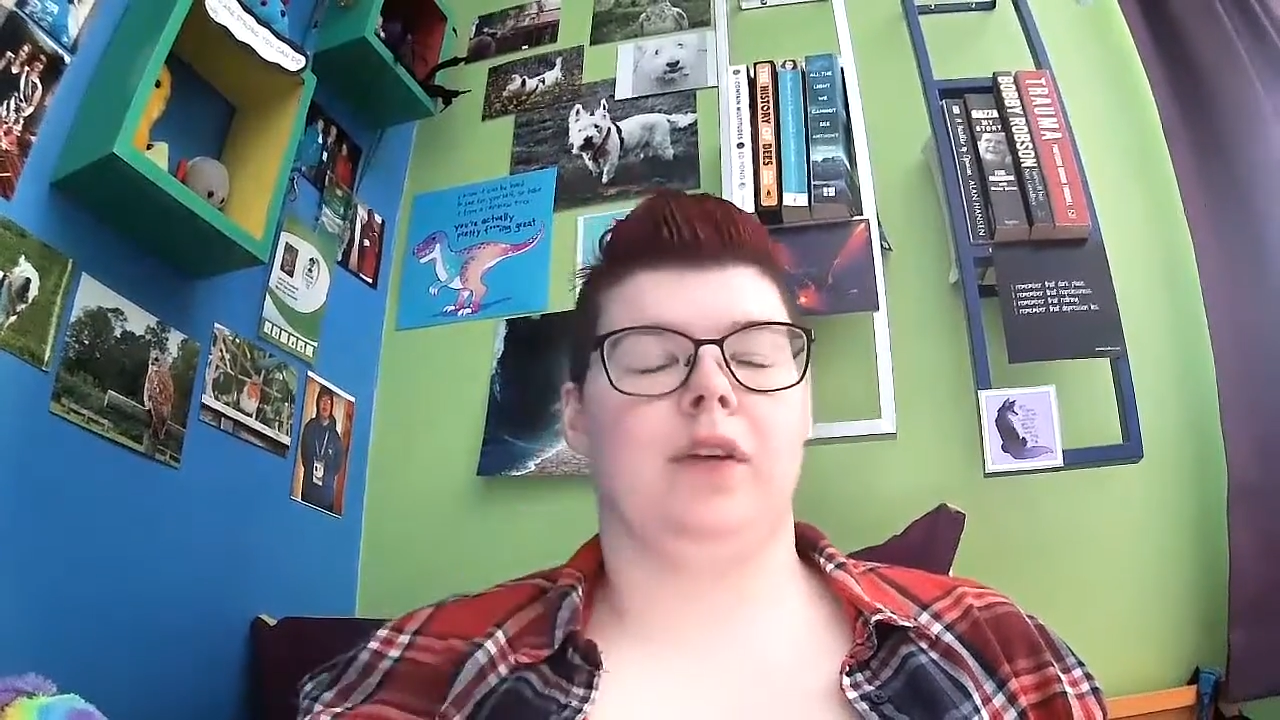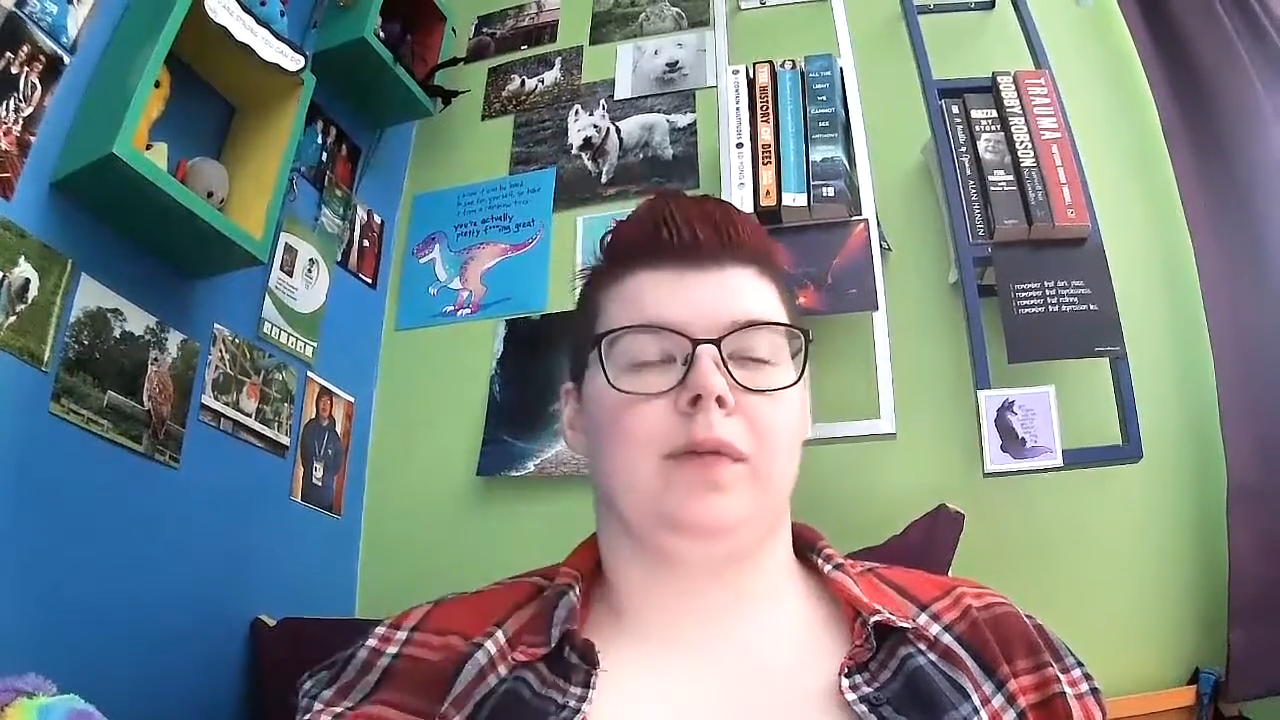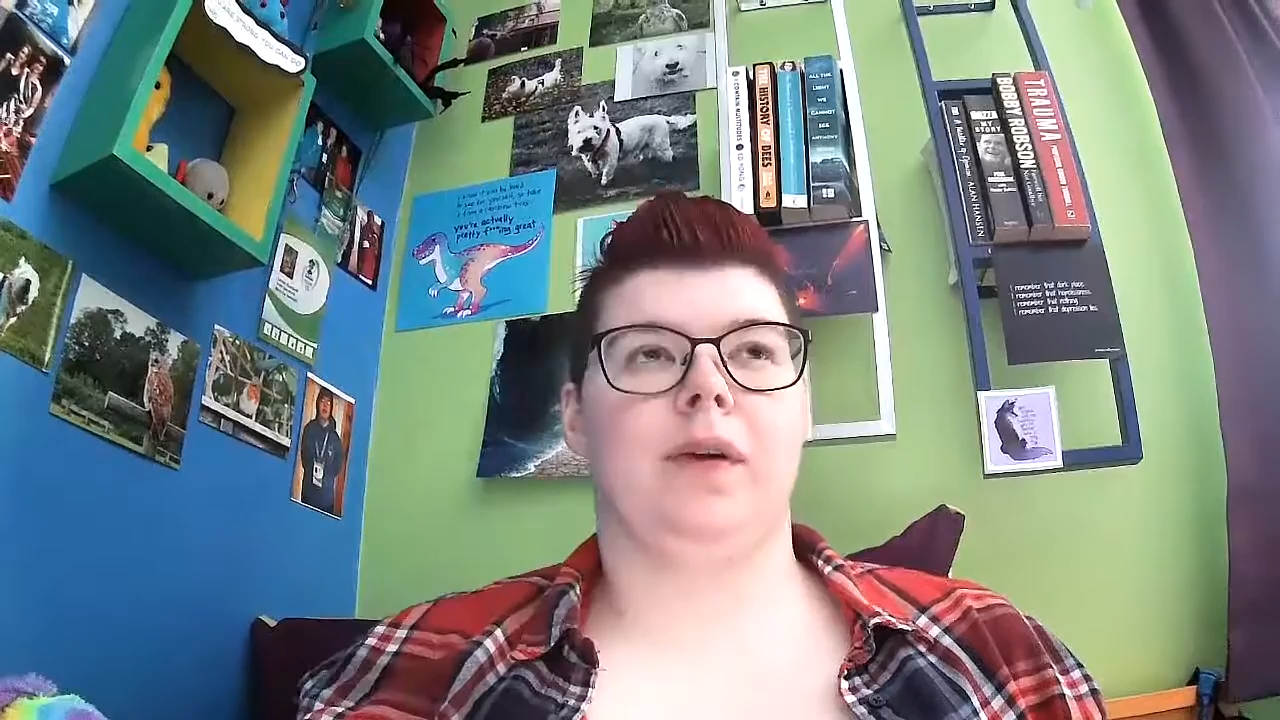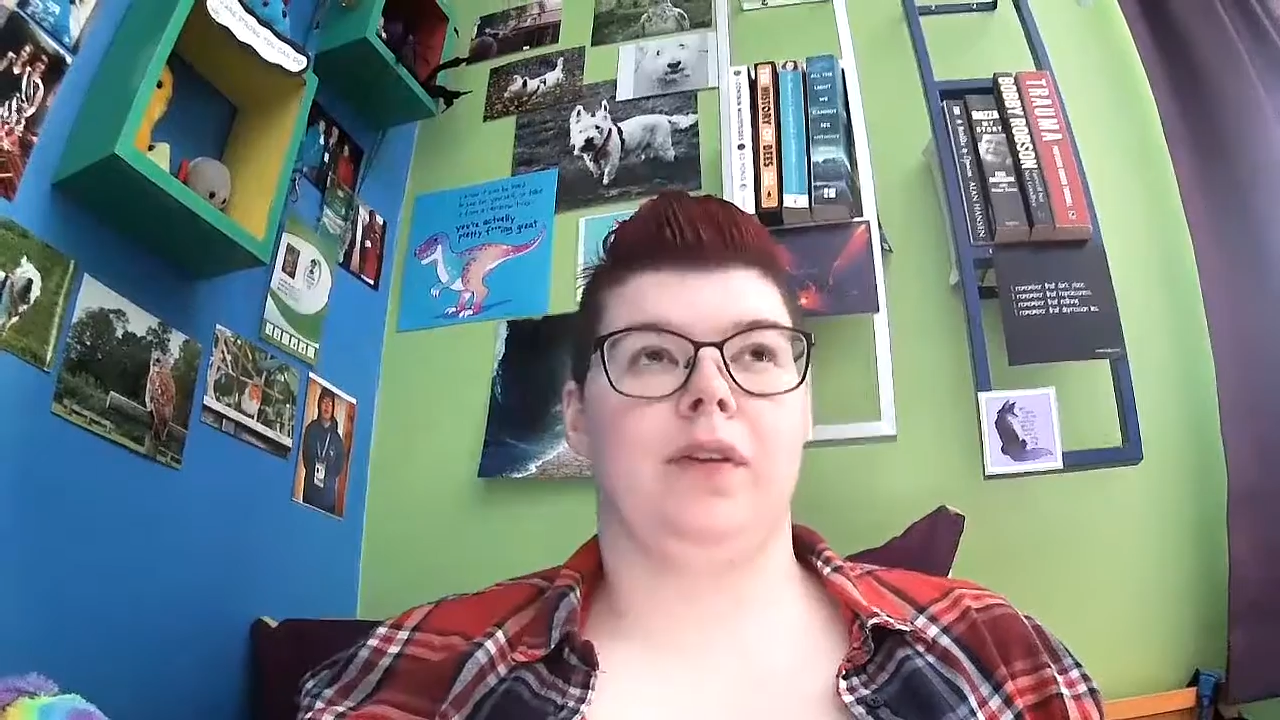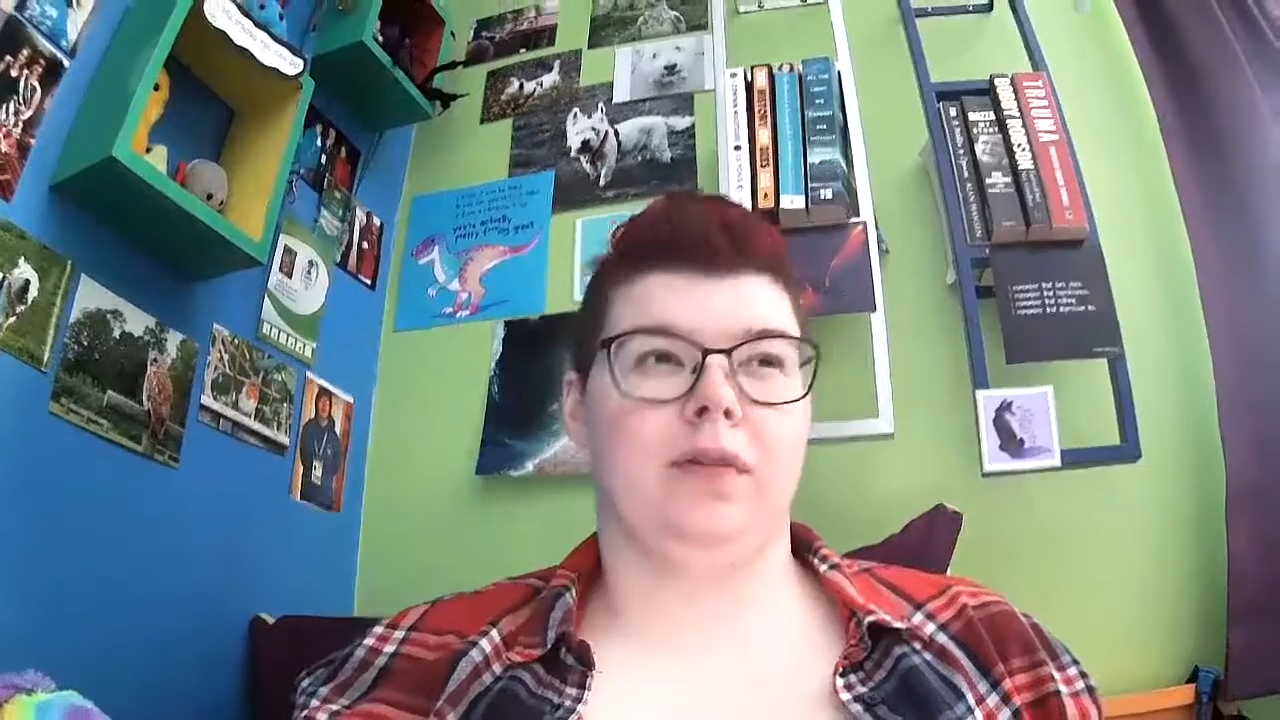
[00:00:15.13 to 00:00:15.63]

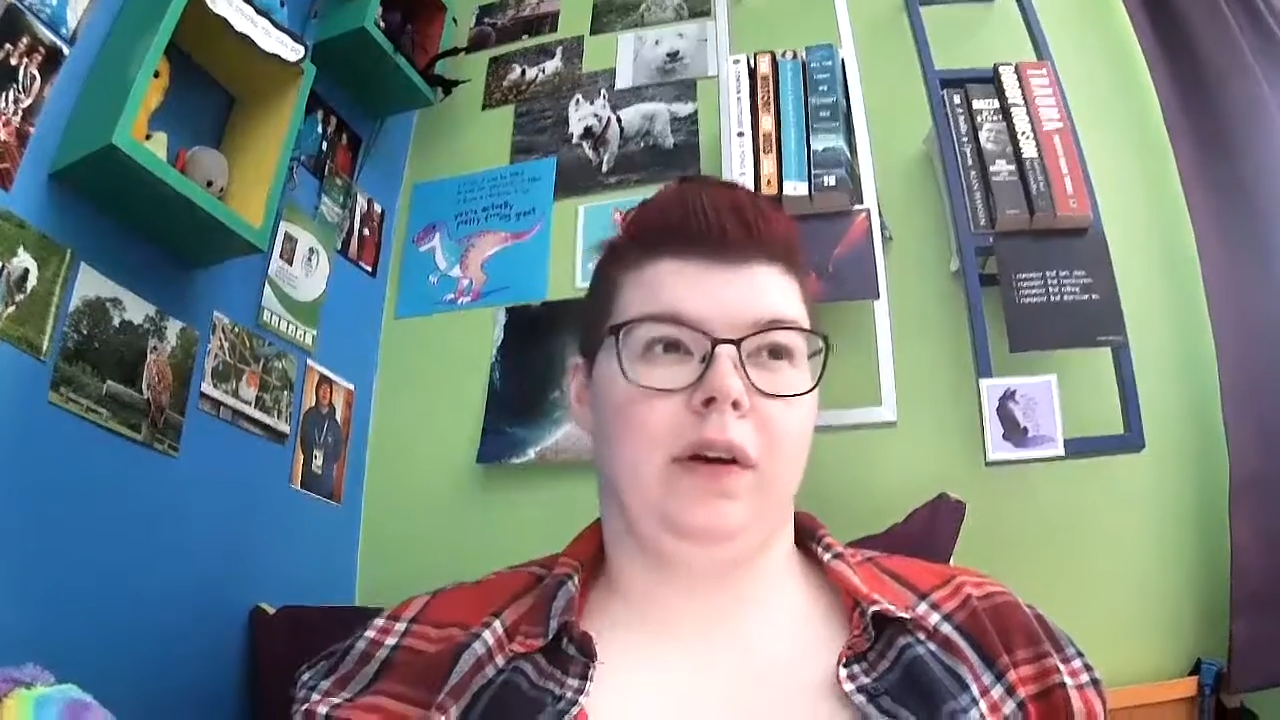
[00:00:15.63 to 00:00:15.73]
experience of